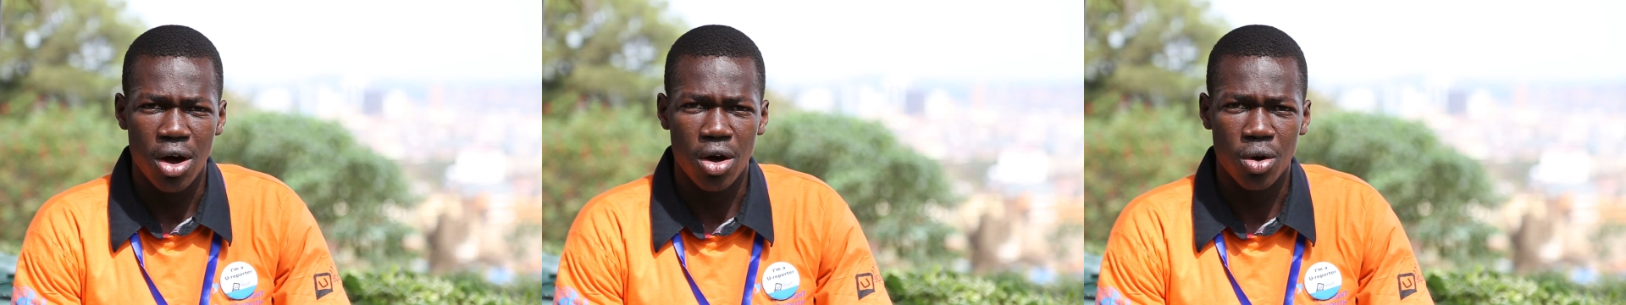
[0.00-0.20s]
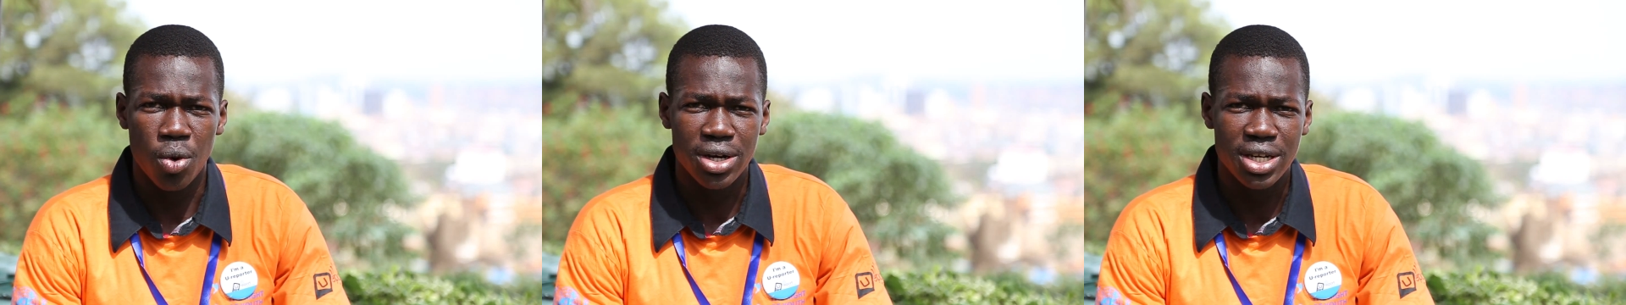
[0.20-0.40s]

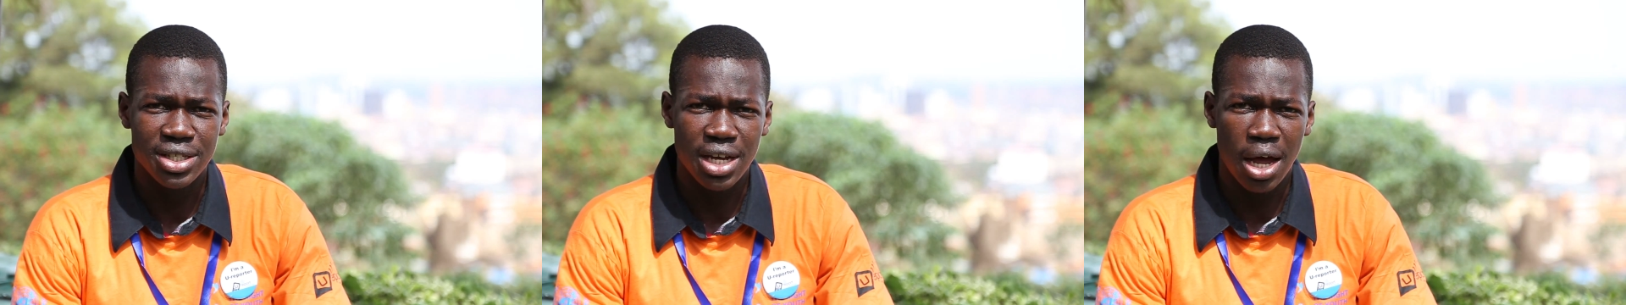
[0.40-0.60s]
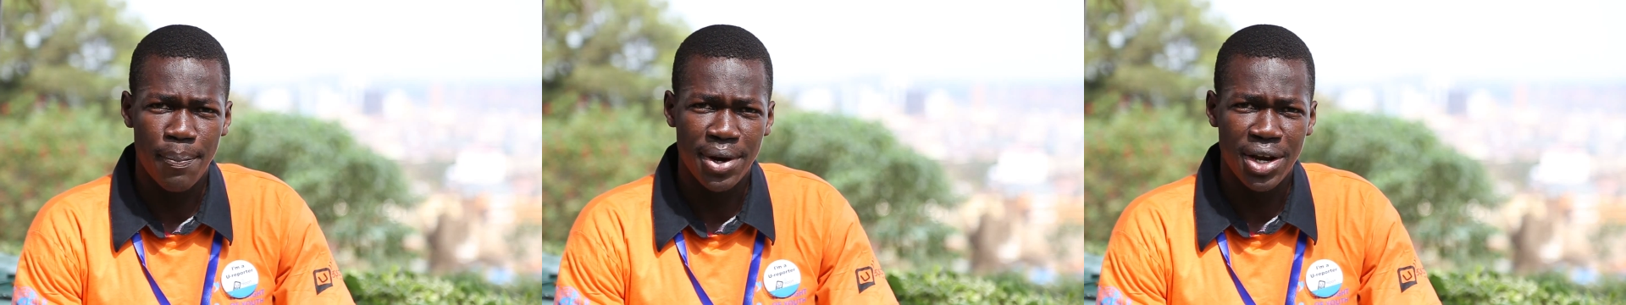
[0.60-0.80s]
on what
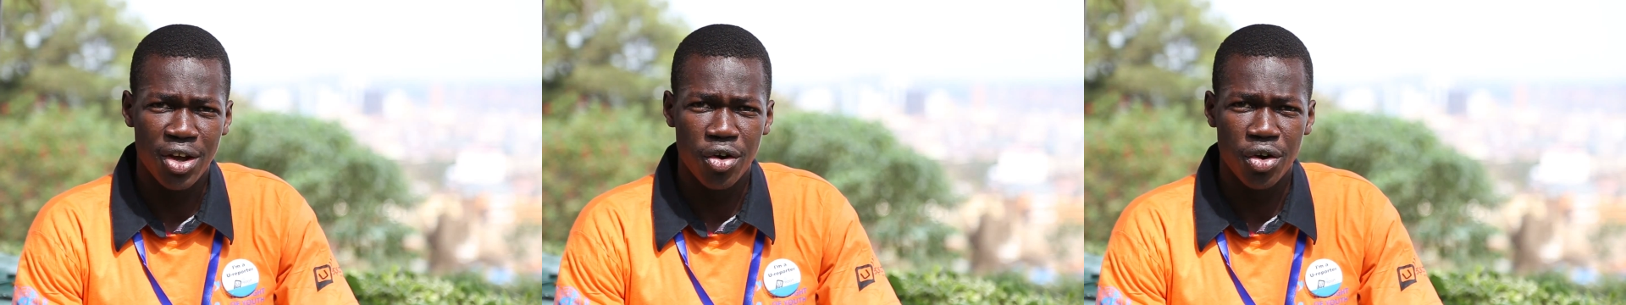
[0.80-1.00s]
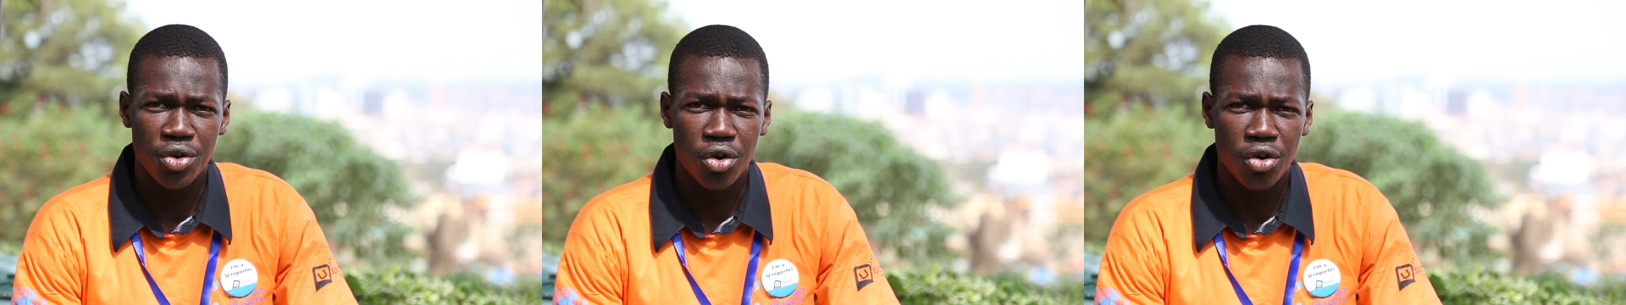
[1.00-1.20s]
is
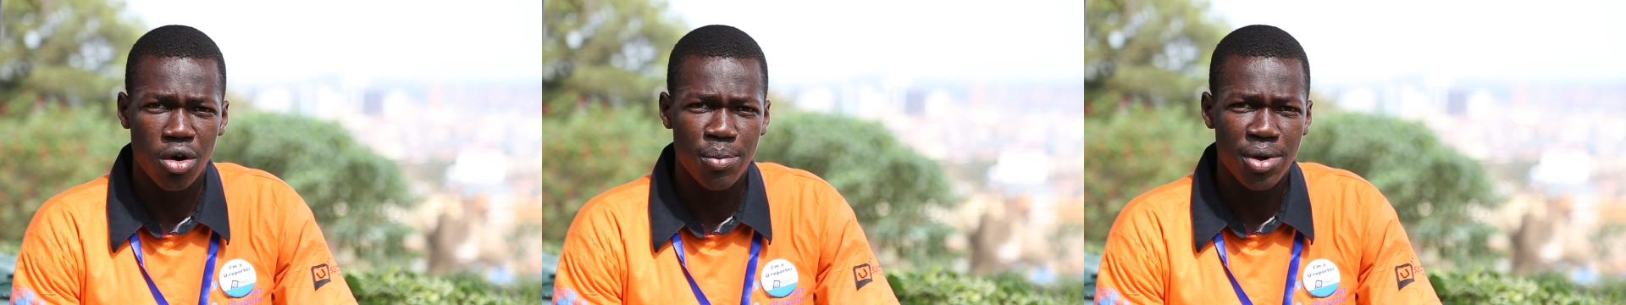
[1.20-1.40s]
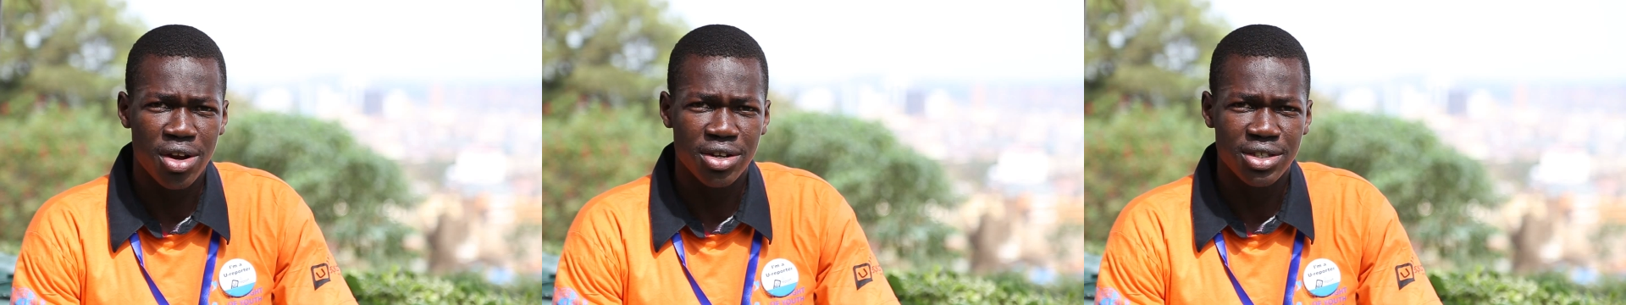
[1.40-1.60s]
happening on your
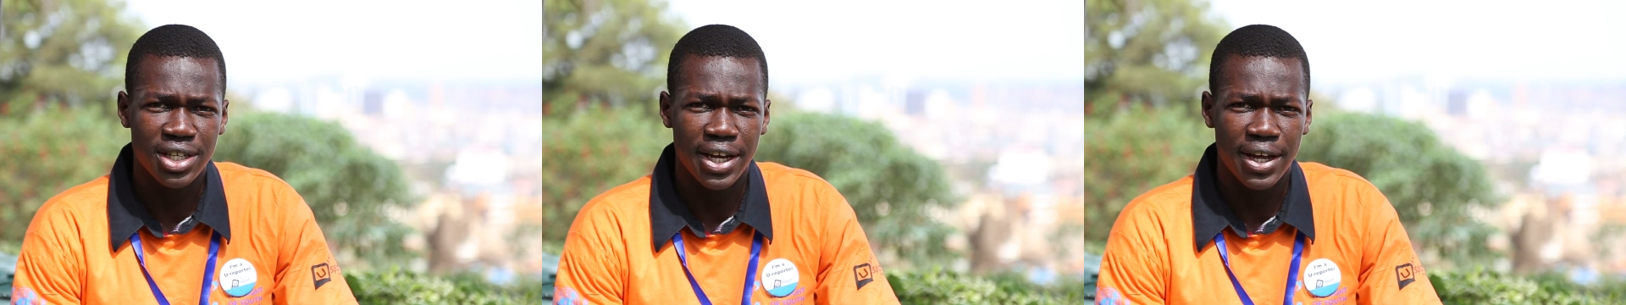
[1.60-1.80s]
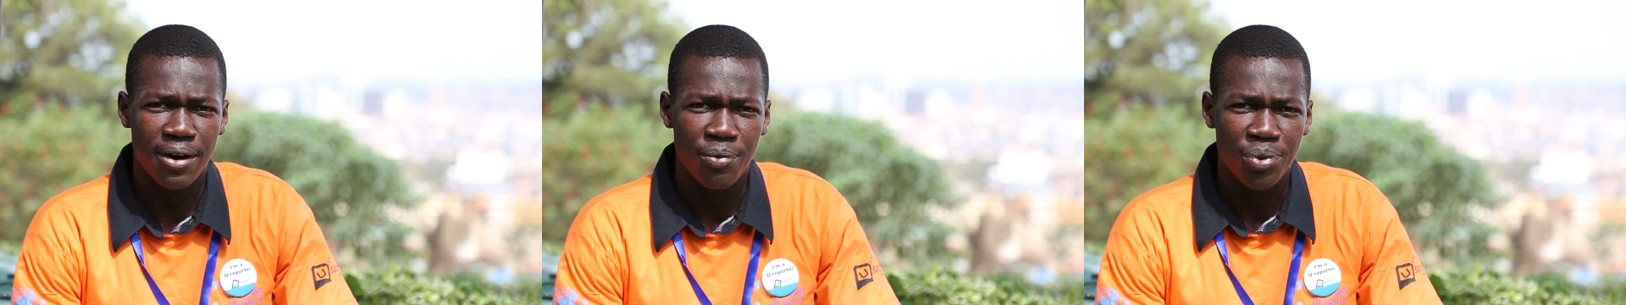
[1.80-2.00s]

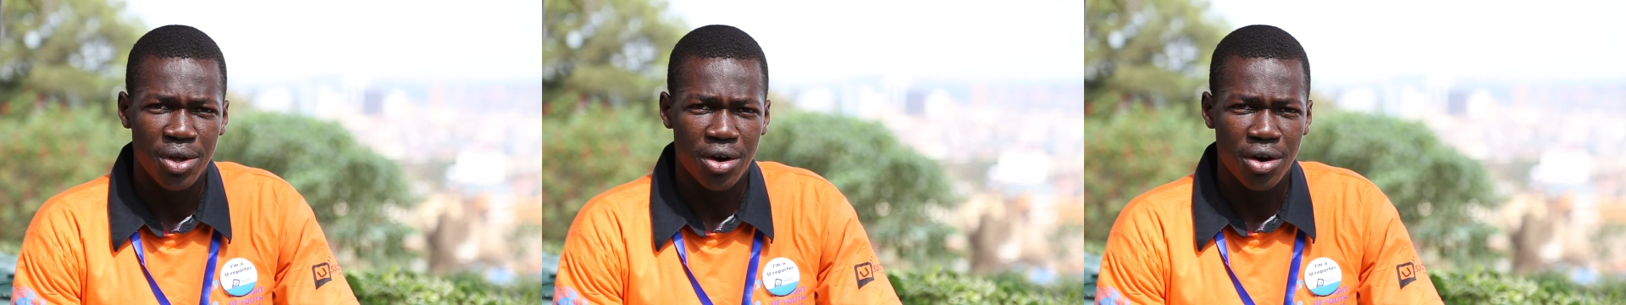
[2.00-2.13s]
community.